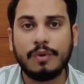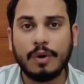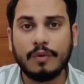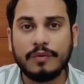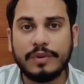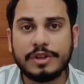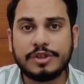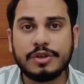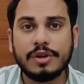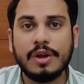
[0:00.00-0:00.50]

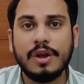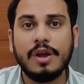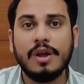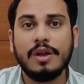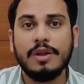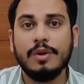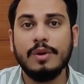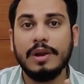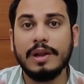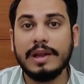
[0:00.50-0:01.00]
for which
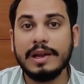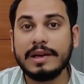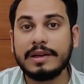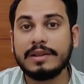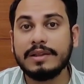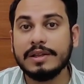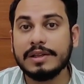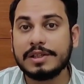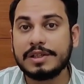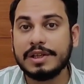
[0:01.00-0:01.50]
you'll
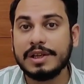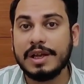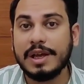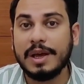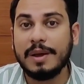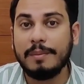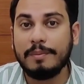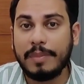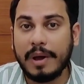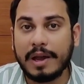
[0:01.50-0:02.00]
get this
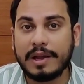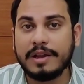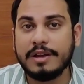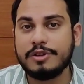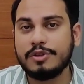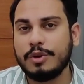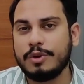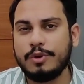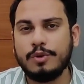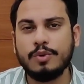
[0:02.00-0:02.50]

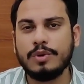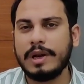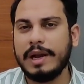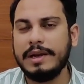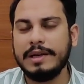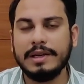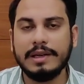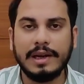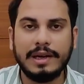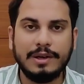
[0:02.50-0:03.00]
package, or
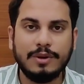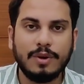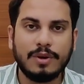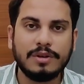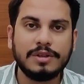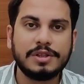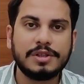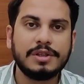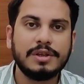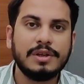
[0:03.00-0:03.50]

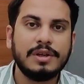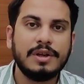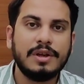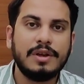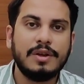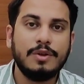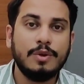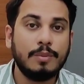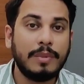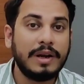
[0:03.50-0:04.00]
$299.
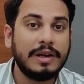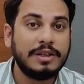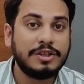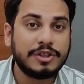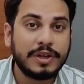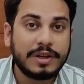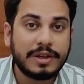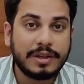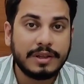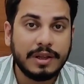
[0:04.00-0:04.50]
You might
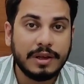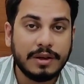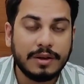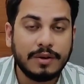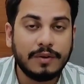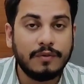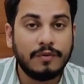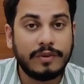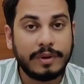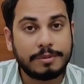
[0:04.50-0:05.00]
check
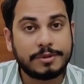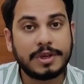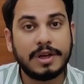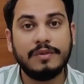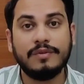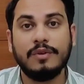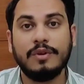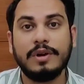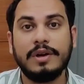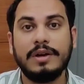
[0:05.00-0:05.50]
their
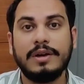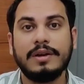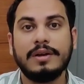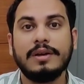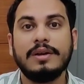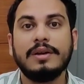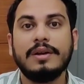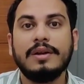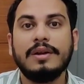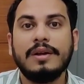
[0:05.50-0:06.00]
website for it.
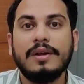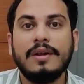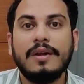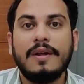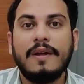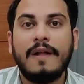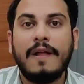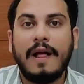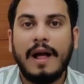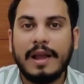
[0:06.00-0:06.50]

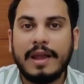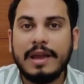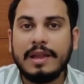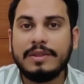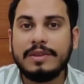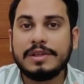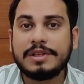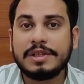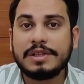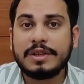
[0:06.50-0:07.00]

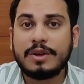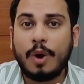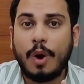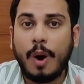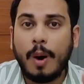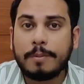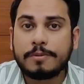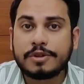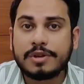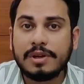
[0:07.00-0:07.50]
Again, this is an
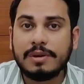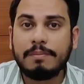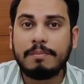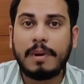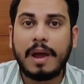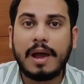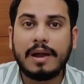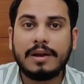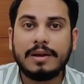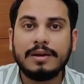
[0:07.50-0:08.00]
optional
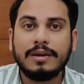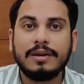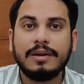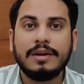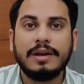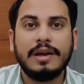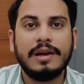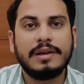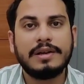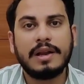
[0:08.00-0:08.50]
pack.
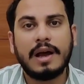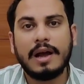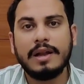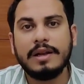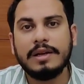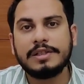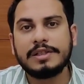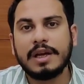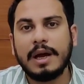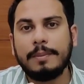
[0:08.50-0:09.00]

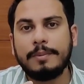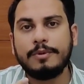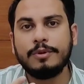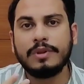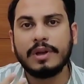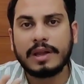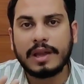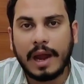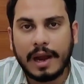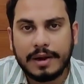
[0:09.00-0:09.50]
It's up to
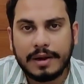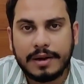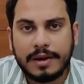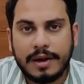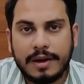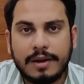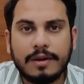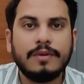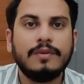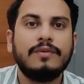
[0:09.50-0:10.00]
the
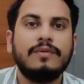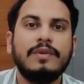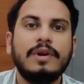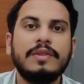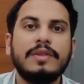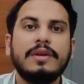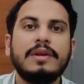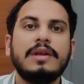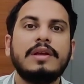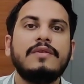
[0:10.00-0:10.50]
candidate
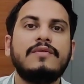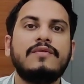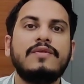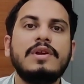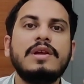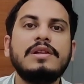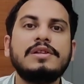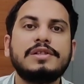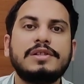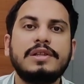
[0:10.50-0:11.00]
whether he
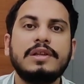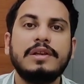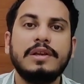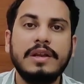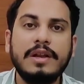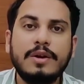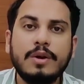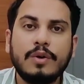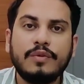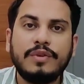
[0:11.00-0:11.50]
feels the
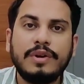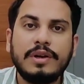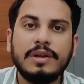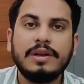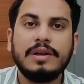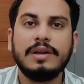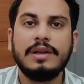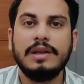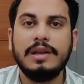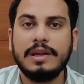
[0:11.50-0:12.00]
need of it.
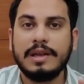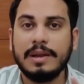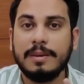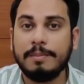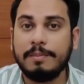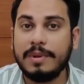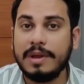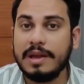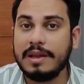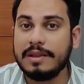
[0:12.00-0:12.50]
He
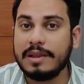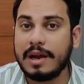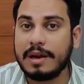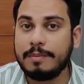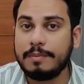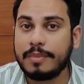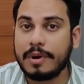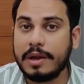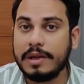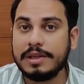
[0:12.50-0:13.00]
can pay
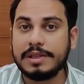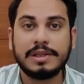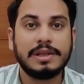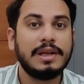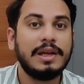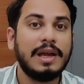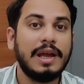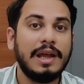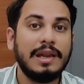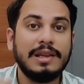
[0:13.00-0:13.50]
that price
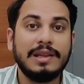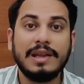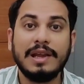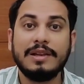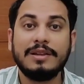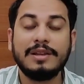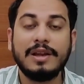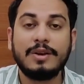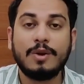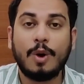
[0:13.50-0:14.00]
and
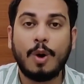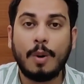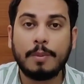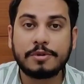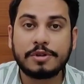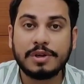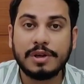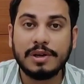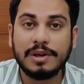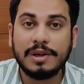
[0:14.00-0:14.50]
get that
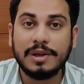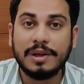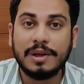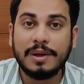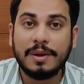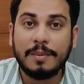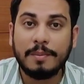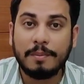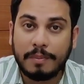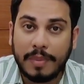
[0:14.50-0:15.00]
option
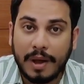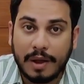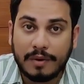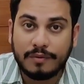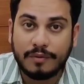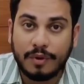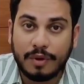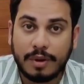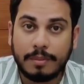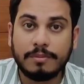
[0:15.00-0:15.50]

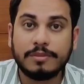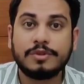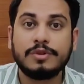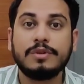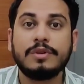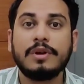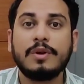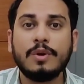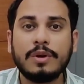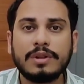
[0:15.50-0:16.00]
back for him.
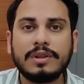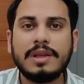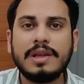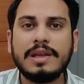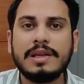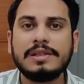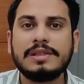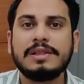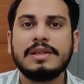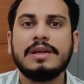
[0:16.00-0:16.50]
So the good
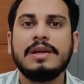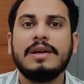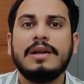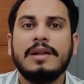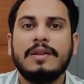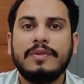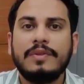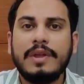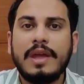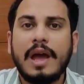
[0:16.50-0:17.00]
thing is
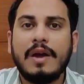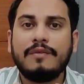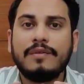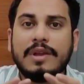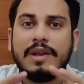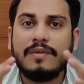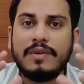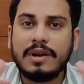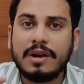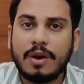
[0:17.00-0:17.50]
they
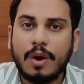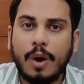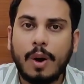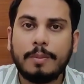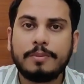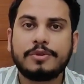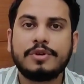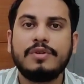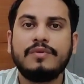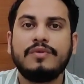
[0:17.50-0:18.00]
have given an
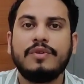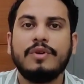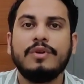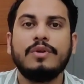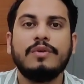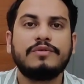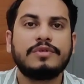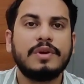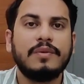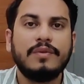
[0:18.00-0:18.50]
option for
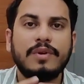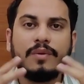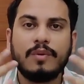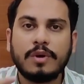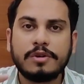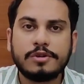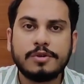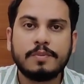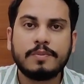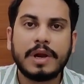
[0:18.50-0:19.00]
you. If someone
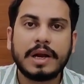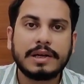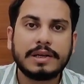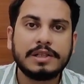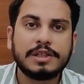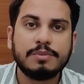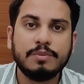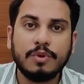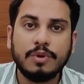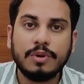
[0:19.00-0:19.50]
wants to
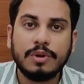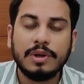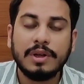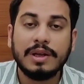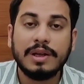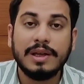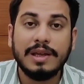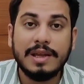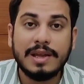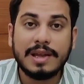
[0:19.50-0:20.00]
practice more,
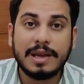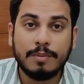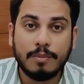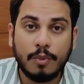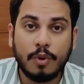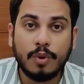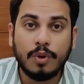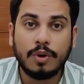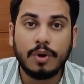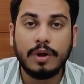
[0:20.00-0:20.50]
he
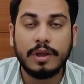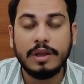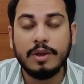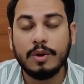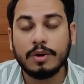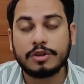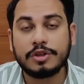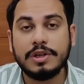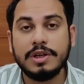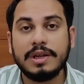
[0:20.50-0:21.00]

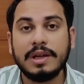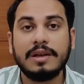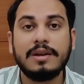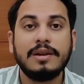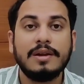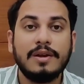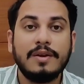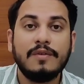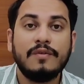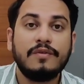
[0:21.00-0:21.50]
or she
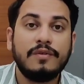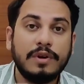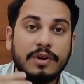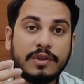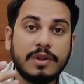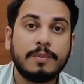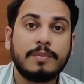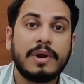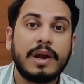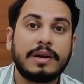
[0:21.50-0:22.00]
can
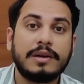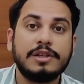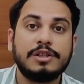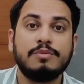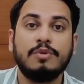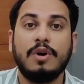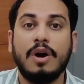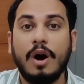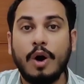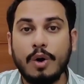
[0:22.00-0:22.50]
further practice
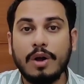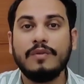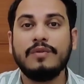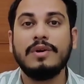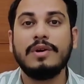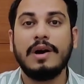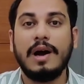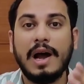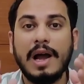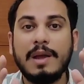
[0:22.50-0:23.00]
more.
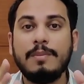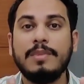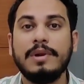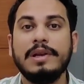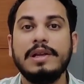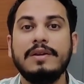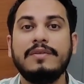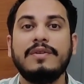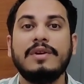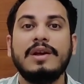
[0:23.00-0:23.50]
However, I
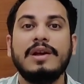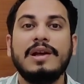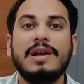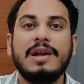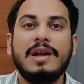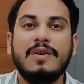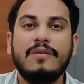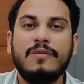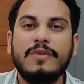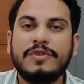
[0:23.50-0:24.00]
believe
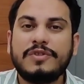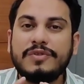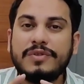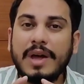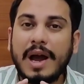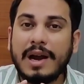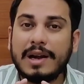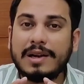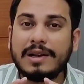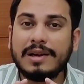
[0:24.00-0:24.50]
with
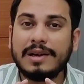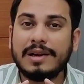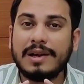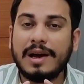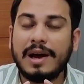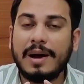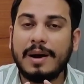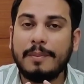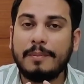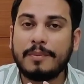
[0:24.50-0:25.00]
that
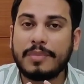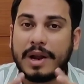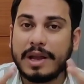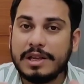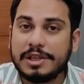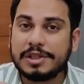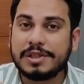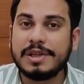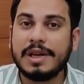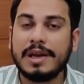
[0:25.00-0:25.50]

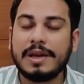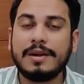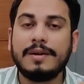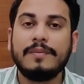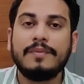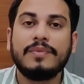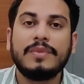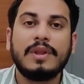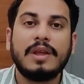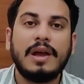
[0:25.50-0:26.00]
price
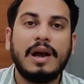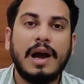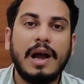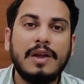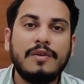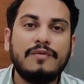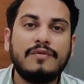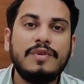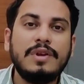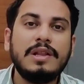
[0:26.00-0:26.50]
tag,
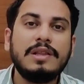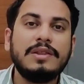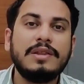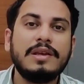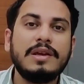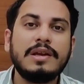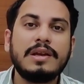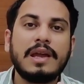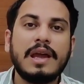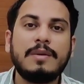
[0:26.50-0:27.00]
I feel
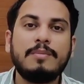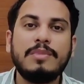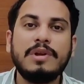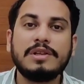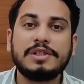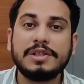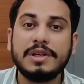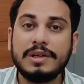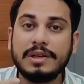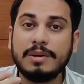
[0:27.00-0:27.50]
there can be
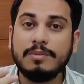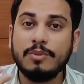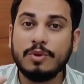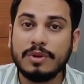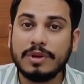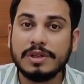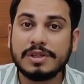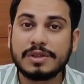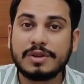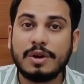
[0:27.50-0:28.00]
a certain
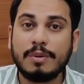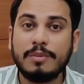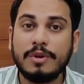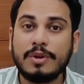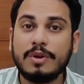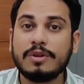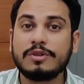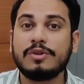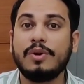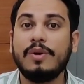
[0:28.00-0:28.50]
more discount,
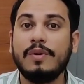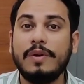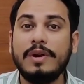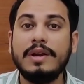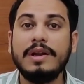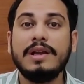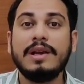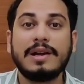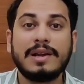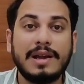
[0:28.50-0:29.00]
because
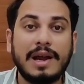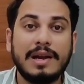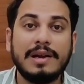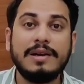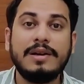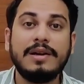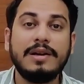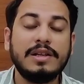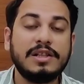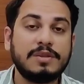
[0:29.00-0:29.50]
already a
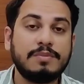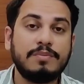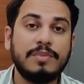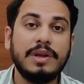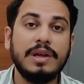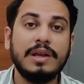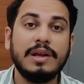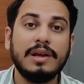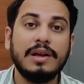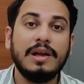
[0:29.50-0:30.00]
candidate is
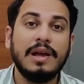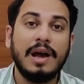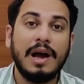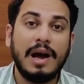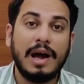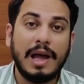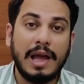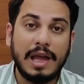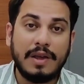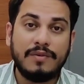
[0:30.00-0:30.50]
paying
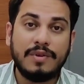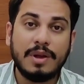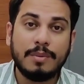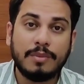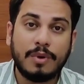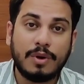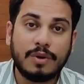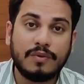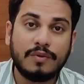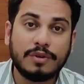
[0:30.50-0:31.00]
a heavy
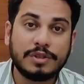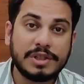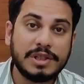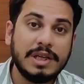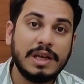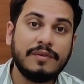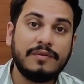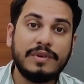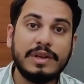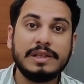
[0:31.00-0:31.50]
amount for
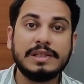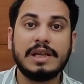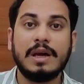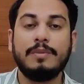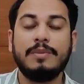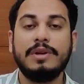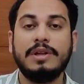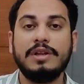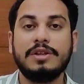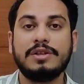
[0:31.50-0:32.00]
CFA
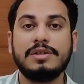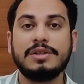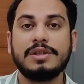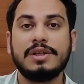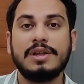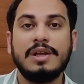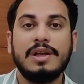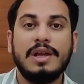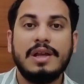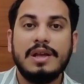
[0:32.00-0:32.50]

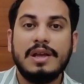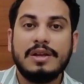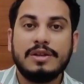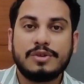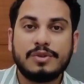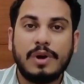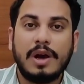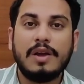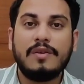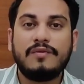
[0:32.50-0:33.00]
examinations.
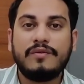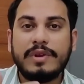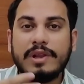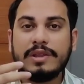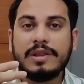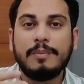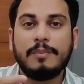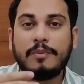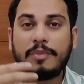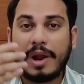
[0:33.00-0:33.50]
So I
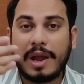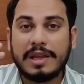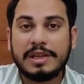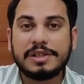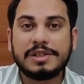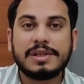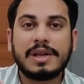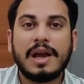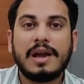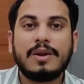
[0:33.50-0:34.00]
feel the
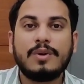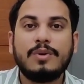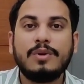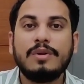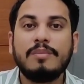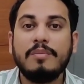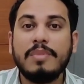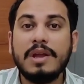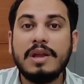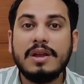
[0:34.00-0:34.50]
price tag
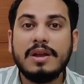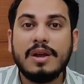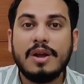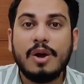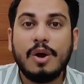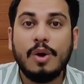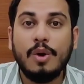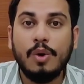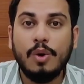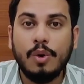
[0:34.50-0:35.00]
could be
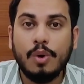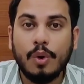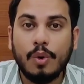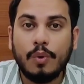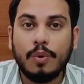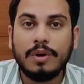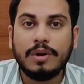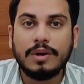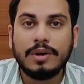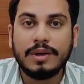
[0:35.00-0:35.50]

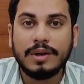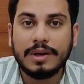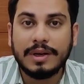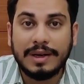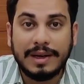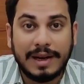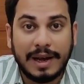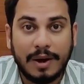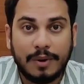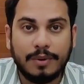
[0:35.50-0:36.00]
lower
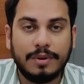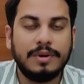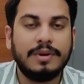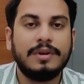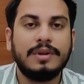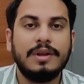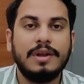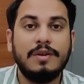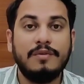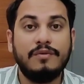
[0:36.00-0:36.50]

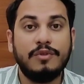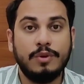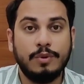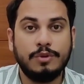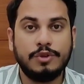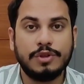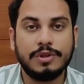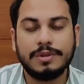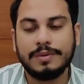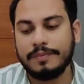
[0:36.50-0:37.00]
down in
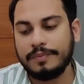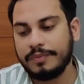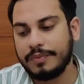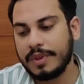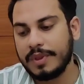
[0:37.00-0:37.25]
future.